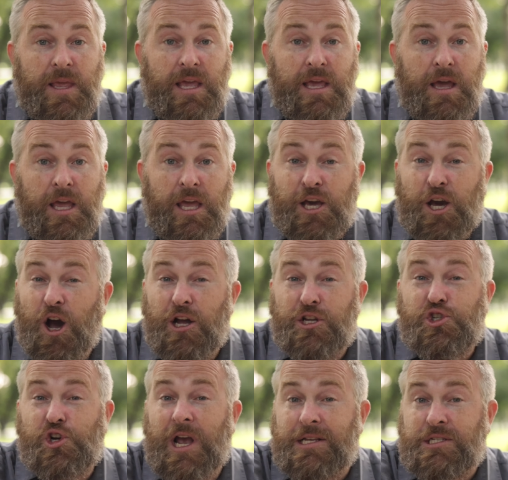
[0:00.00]
In
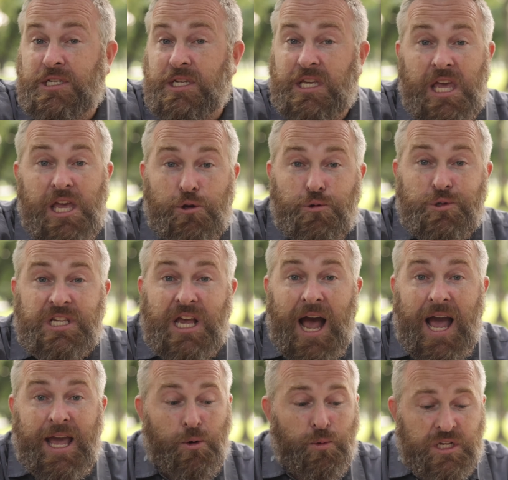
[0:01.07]
contrast to King
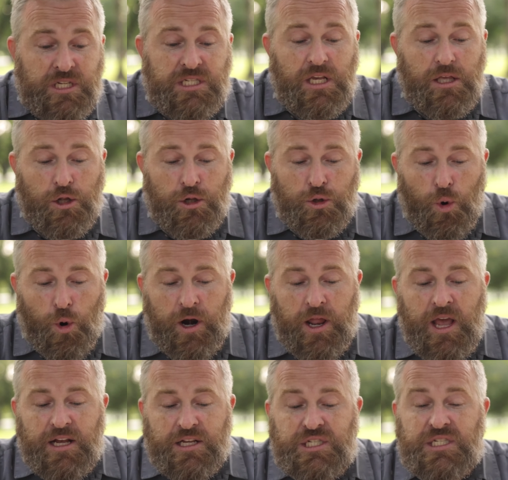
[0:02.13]
Uzziah, we see the Lord
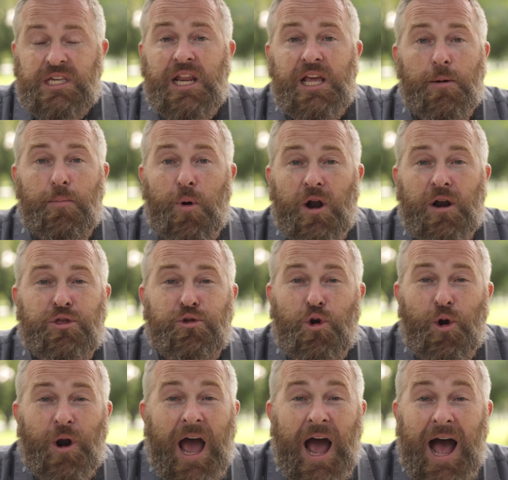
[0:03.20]
sitting upon a
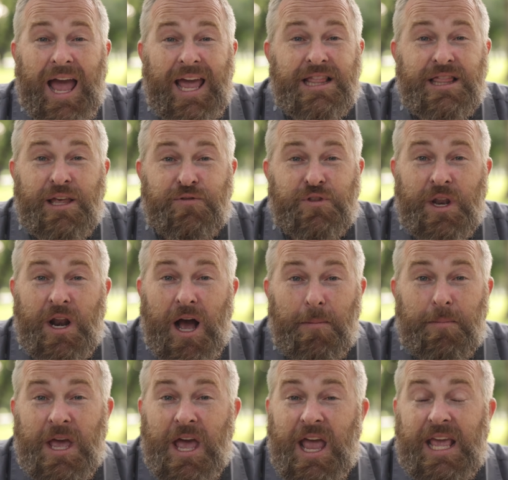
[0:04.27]
throne high and lifted up.